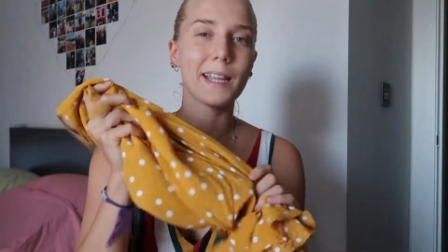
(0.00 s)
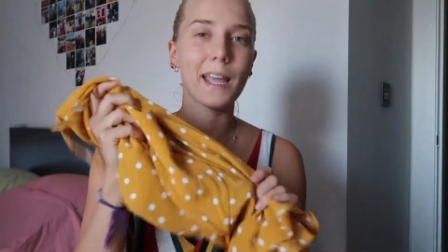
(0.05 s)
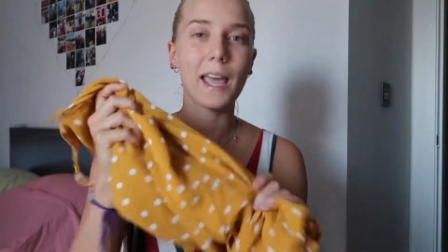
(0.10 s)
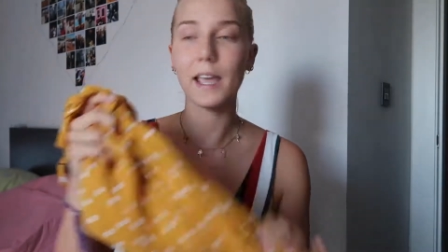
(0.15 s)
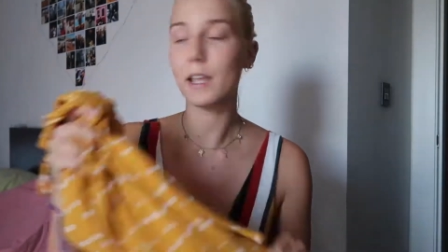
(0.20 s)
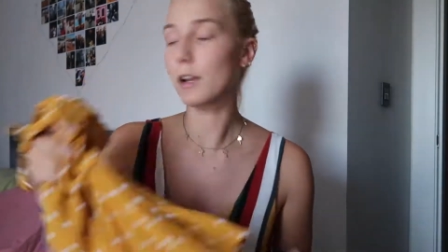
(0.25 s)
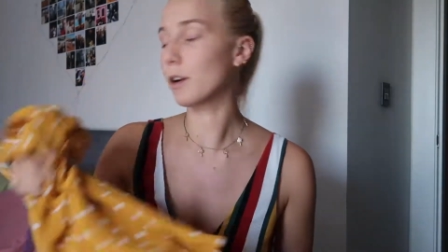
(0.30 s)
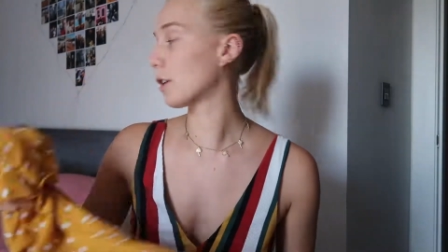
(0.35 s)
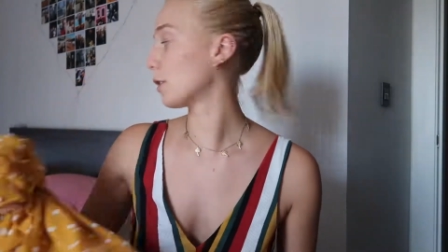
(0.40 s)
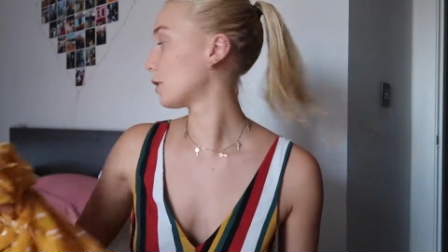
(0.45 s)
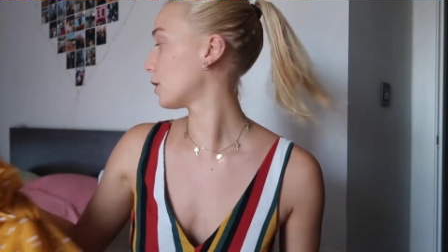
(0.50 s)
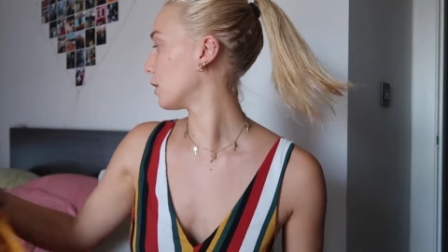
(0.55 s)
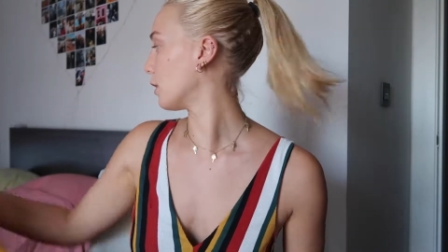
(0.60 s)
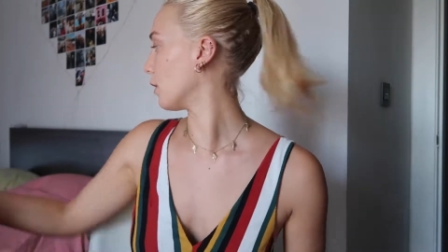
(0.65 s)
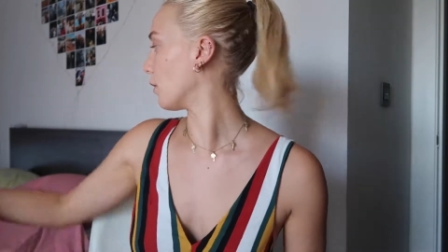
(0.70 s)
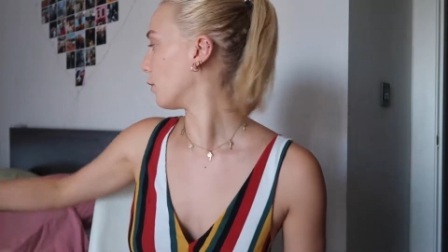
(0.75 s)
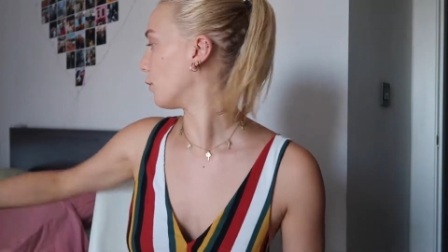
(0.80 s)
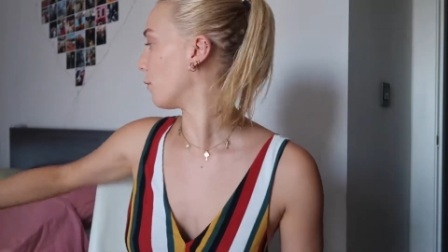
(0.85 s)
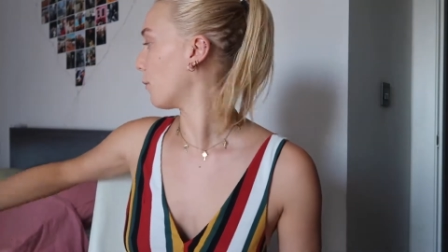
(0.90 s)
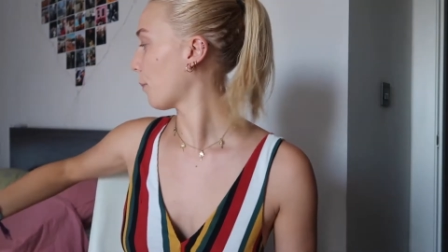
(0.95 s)
and you're good to
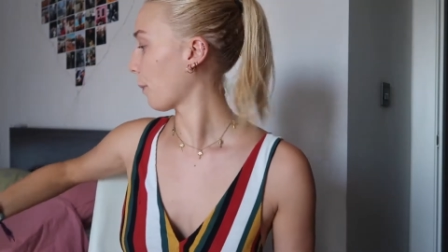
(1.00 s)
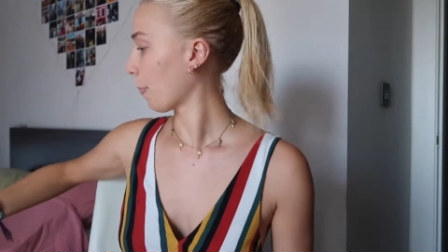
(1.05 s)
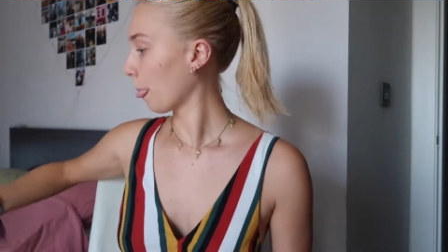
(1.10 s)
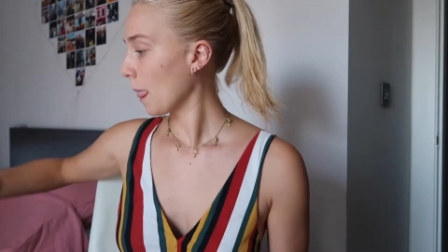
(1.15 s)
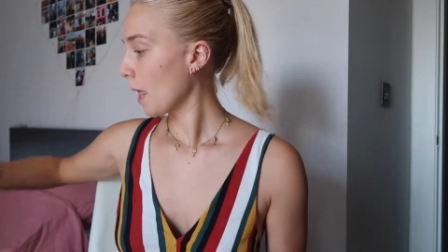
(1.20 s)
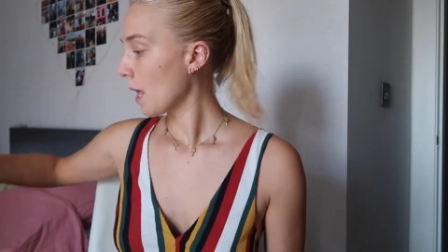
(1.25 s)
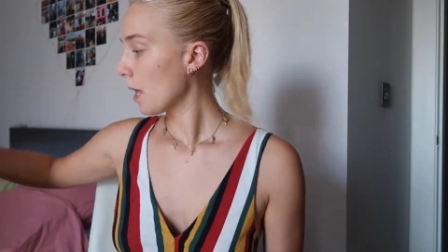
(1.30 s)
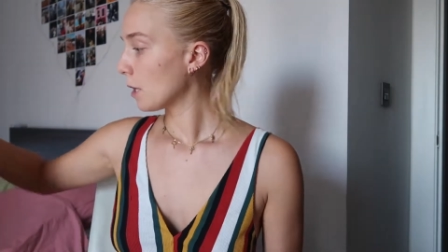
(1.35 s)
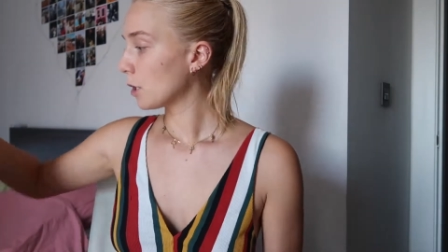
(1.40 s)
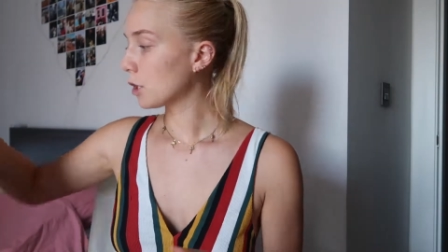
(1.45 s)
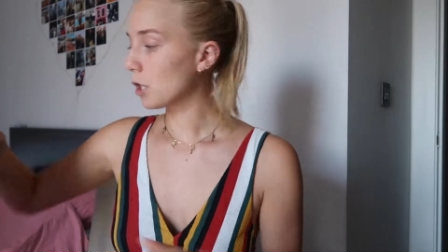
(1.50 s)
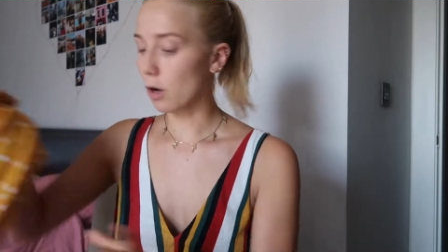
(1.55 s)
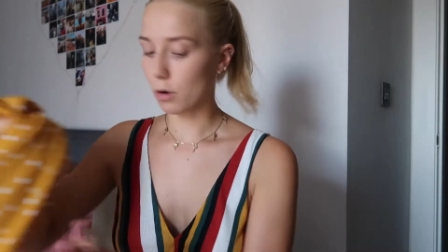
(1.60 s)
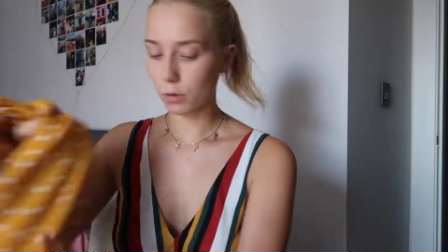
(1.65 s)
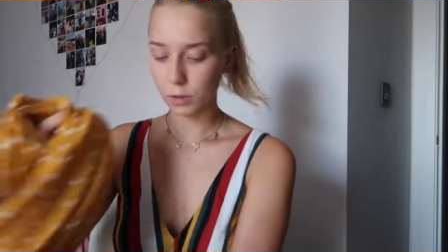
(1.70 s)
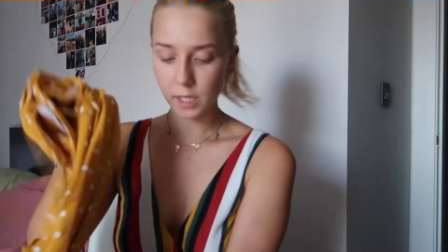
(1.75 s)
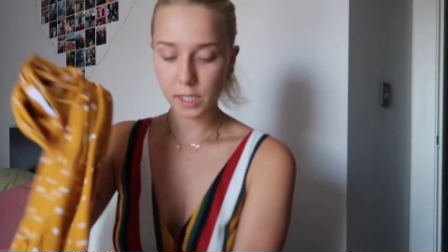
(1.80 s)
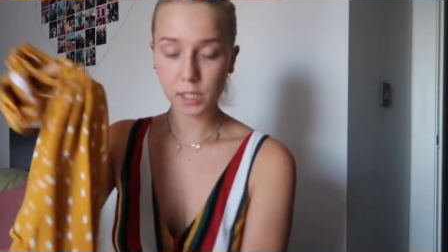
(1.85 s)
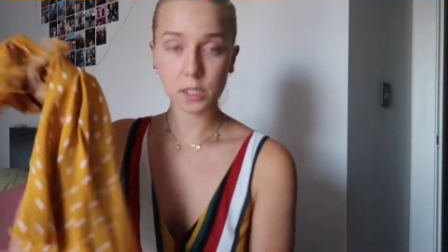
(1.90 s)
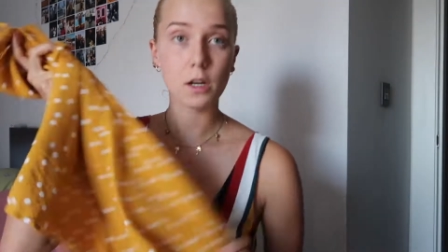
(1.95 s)
go.
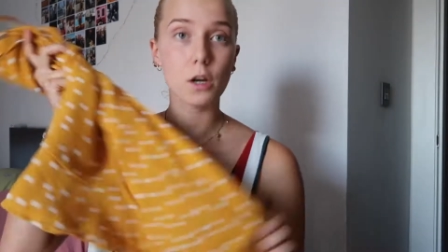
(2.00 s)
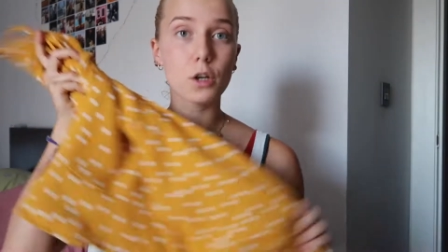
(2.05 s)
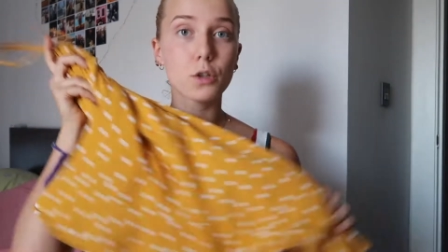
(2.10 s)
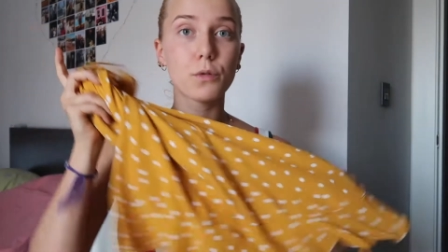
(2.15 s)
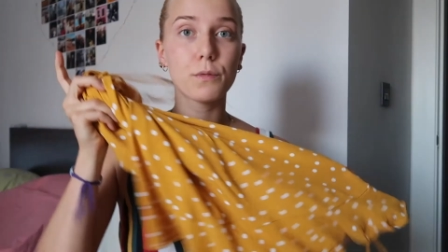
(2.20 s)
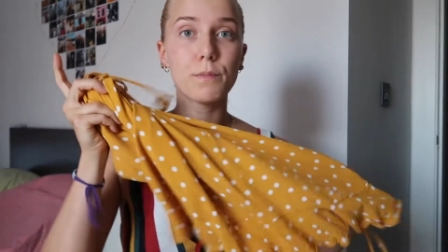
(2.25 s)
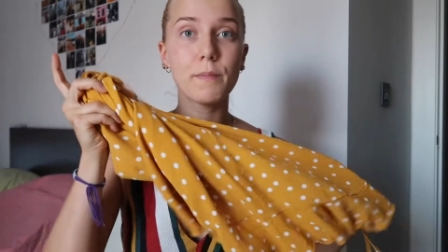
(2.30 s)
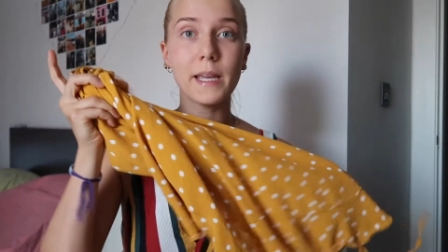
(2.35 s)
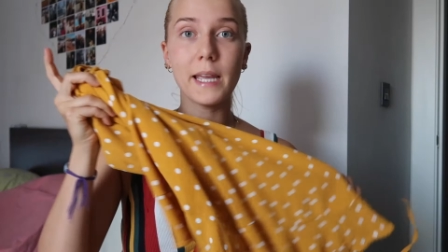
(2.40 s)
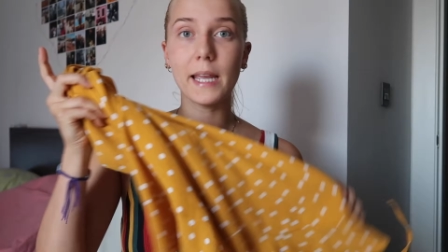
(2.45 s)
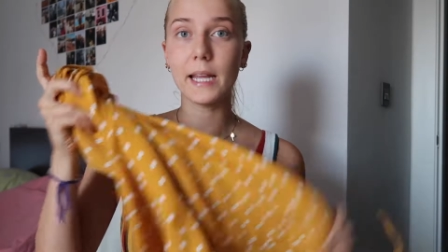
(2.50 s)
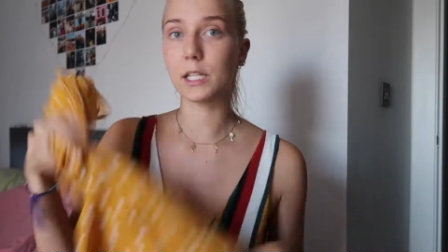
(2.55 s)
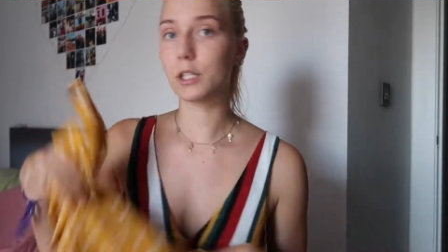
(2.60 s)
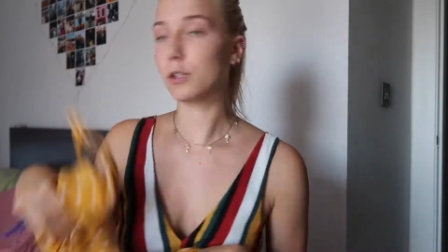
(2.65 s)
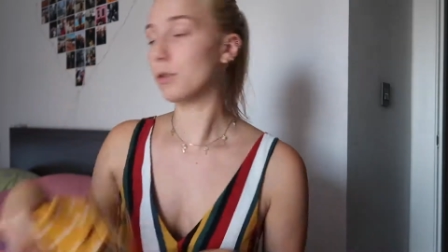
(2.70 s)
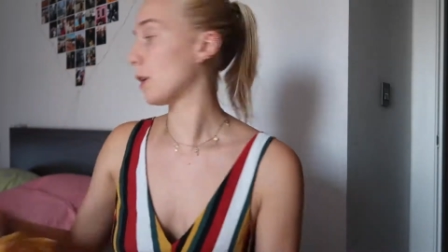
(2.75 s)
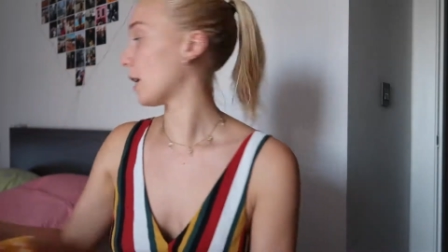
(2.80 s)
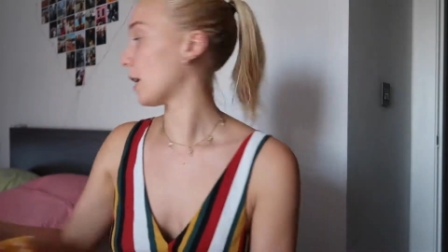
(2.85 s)
So this goes with me into